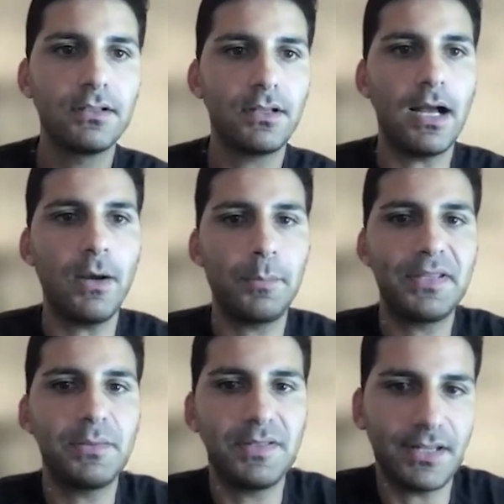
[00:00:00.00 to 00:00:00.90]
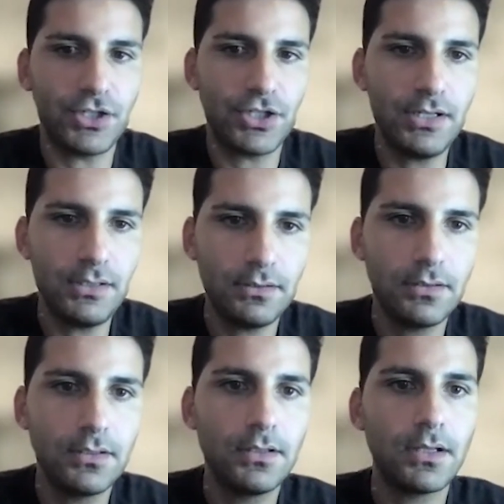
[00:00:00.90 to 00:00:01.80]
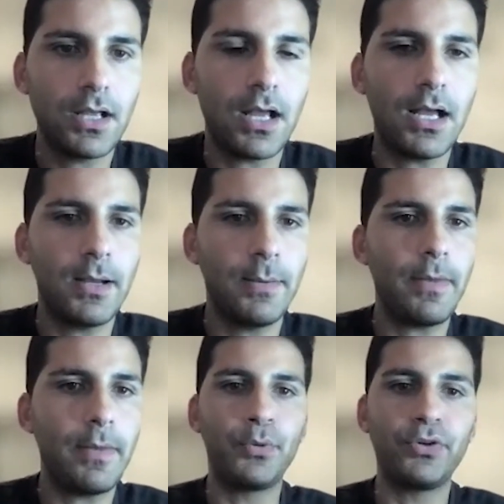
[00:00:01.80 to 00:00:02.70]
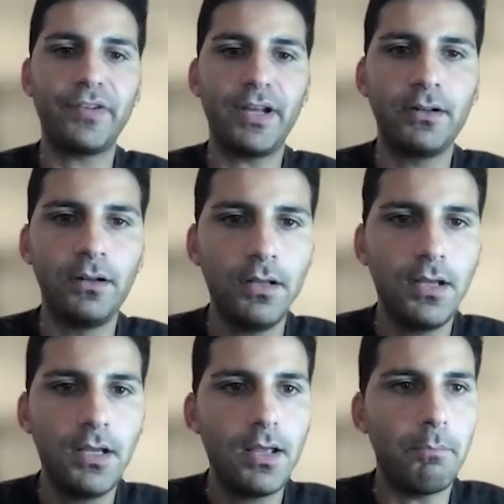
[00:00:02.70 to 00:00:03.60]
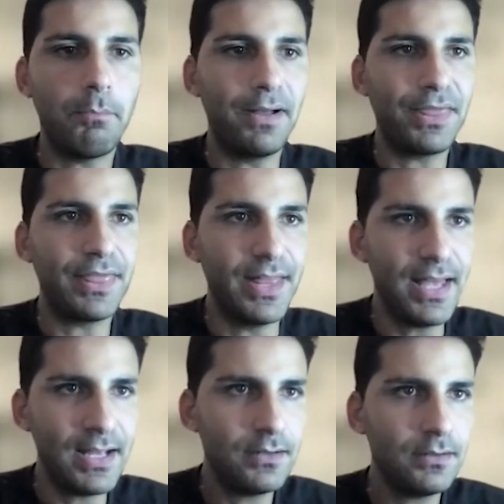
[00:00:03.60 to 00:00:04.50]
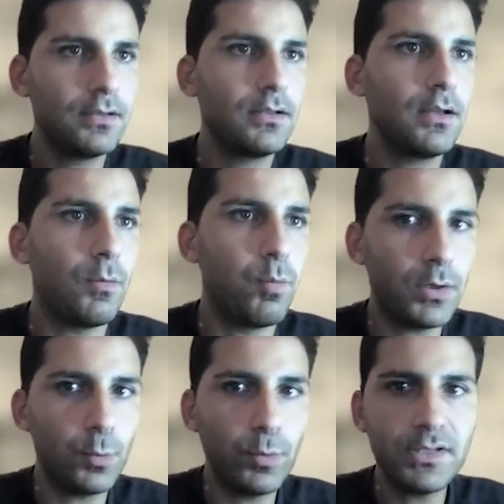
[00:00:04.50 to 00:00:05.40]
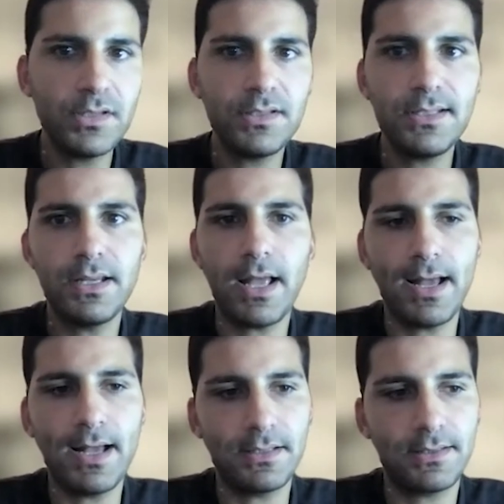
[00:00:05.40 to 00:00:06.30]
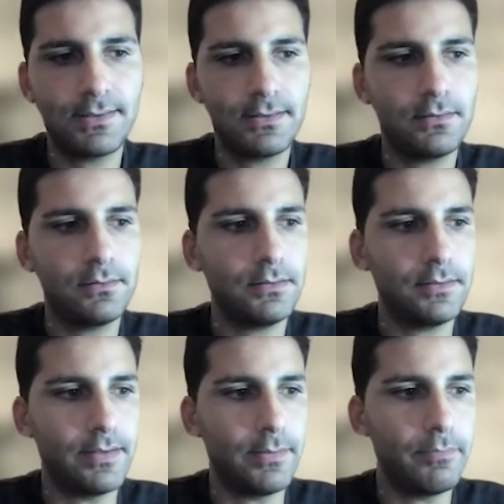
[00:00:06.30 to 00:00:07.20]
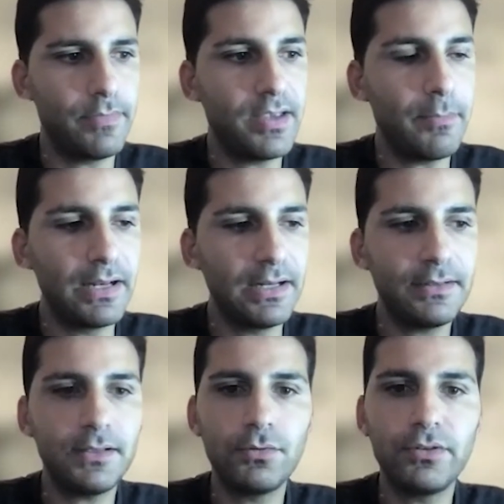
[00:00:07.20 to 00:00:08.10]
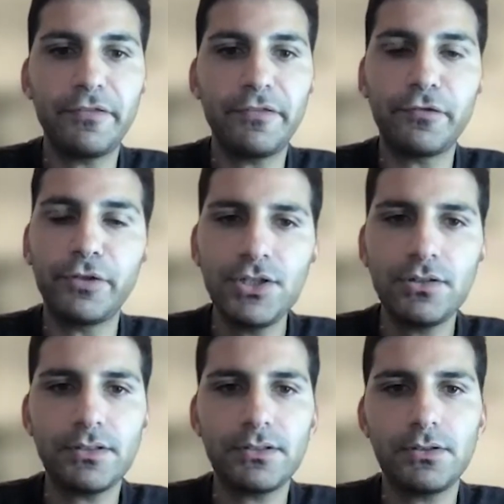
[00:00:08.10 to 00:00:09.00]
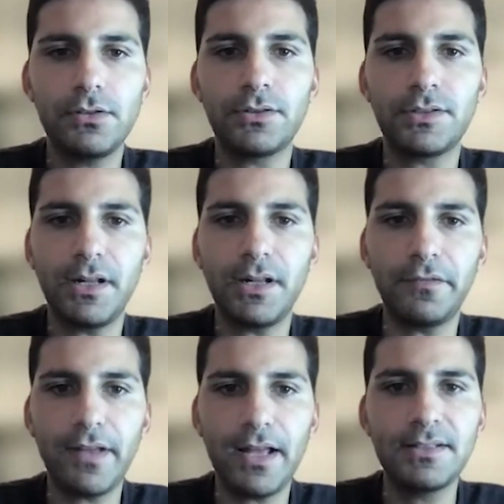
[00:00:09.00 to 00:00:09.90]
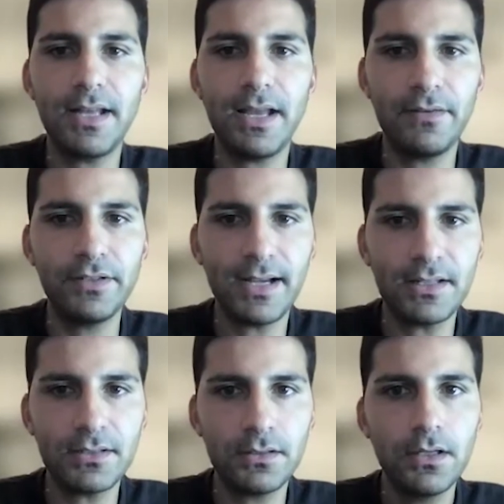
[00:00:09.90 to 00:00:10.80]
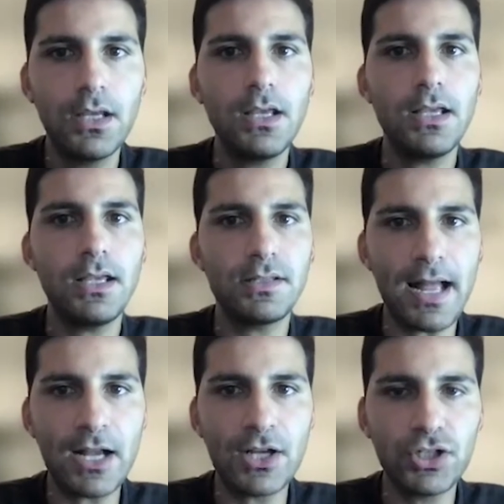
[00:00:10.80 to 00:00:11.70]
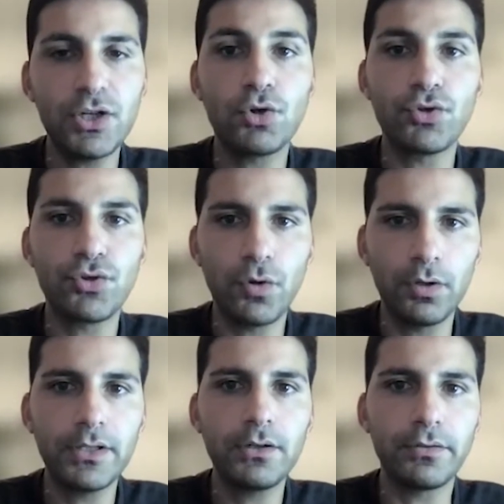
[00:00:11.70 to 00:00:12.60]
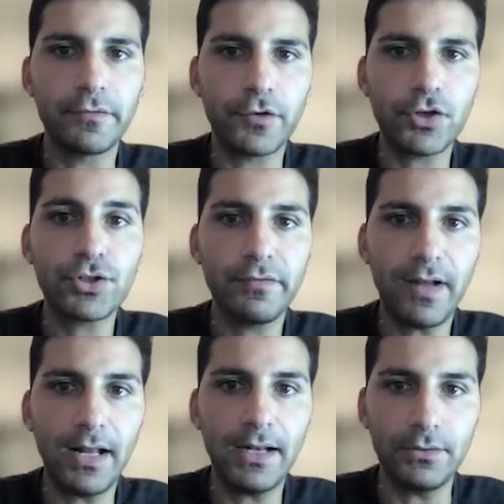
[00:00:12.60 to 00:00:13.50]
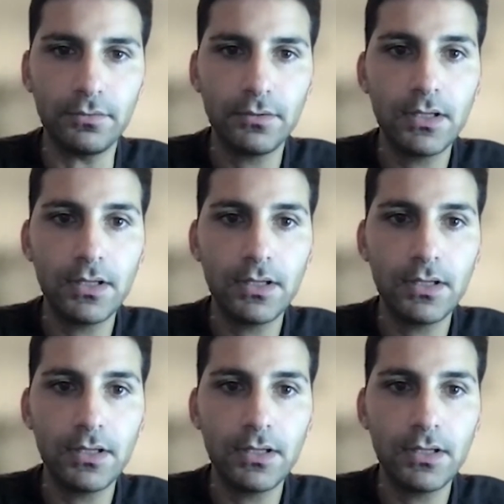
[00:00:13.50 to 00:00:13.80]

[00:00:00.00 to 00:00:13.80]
optimization, upper funnel, but then what we see as the ability to differentiate yourself as an advertiser is actually controlling conversion value.